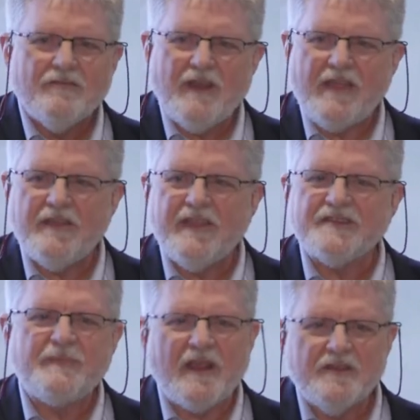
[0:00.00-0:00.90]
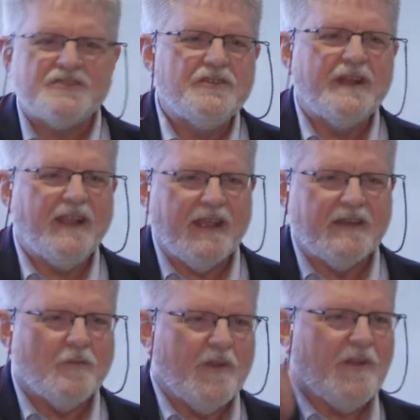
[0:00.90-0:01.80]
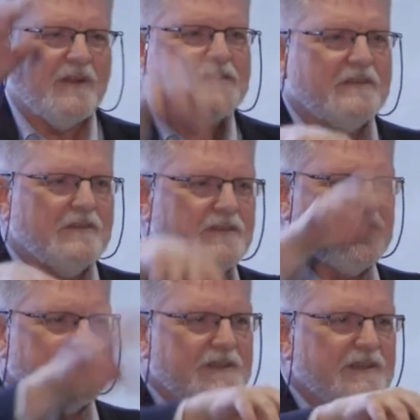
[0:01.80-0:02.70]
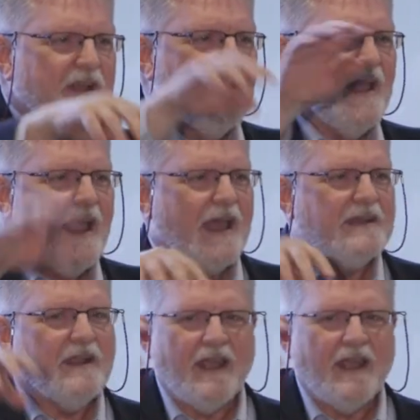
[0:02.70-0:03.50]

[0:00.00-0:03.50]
rather than parachuting in with our solutions and,